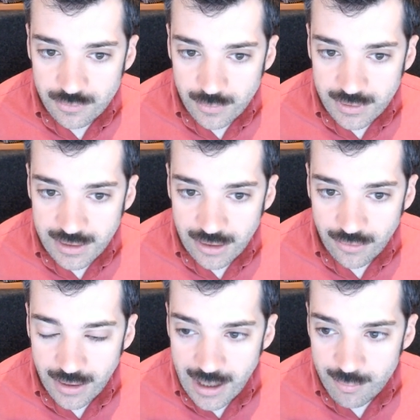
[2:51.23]
To
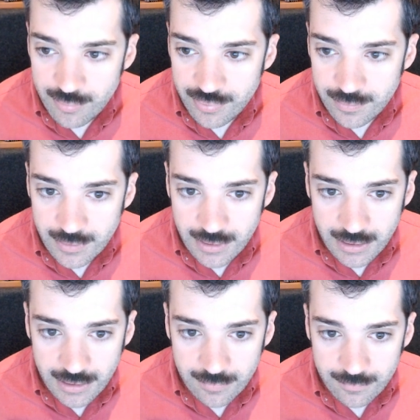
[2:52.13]
gear up,
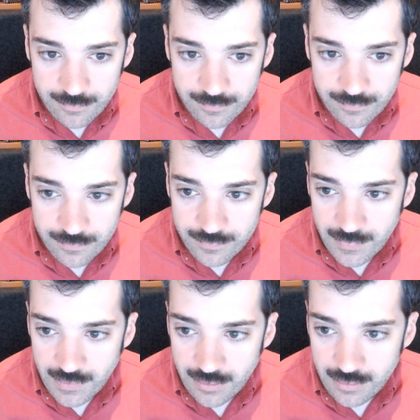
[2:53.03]
um,
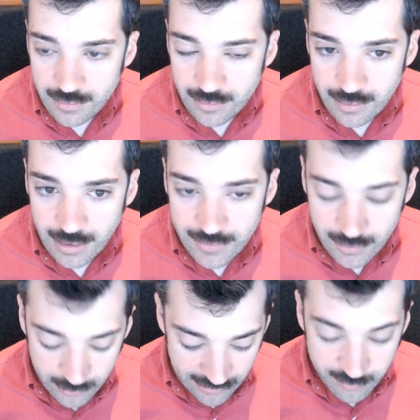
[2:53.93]
and
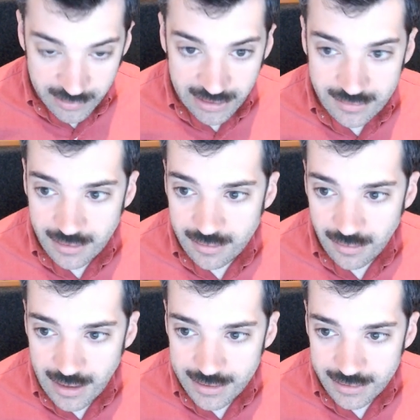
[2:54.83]
then we have pina
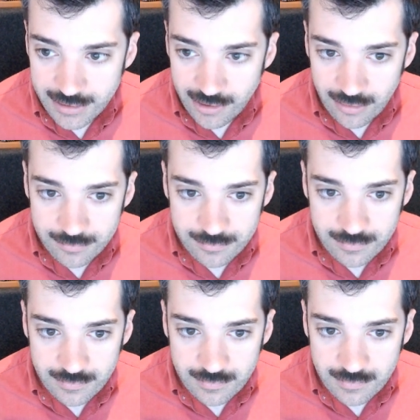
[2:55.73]
colada here
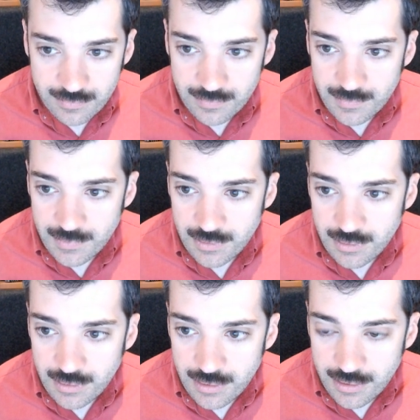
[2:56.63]

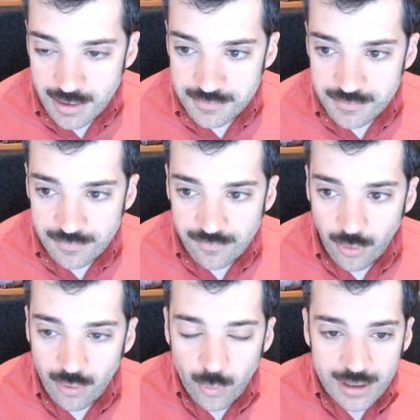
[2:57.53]
cousins of
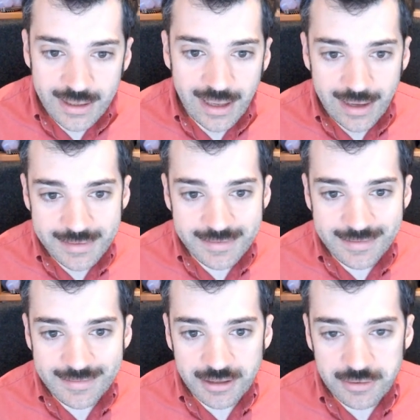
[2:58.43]
401ks.
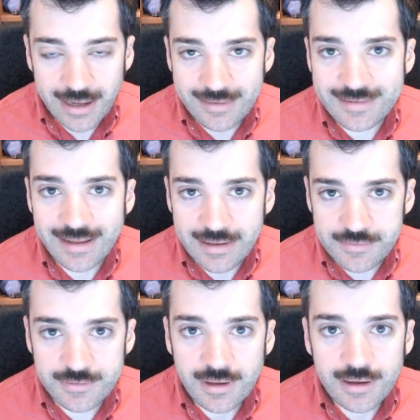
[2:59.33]
This is a United
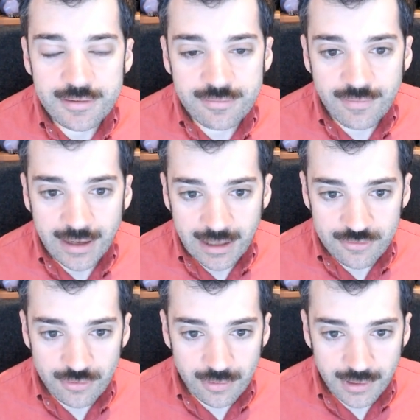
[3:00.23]
States
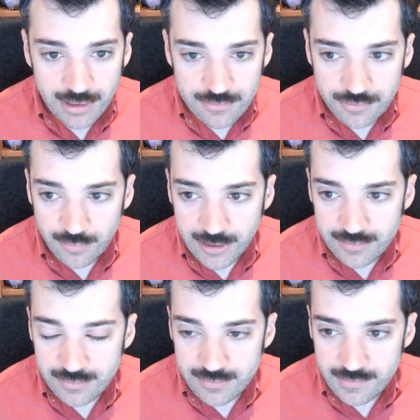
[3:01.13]
financial
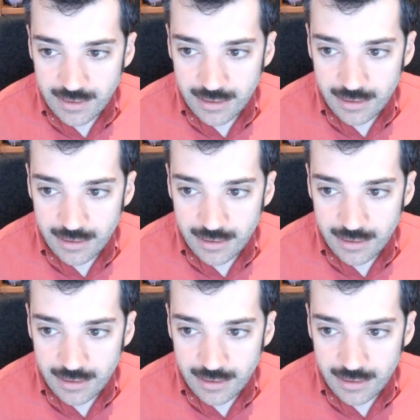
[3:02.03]
instrument. It's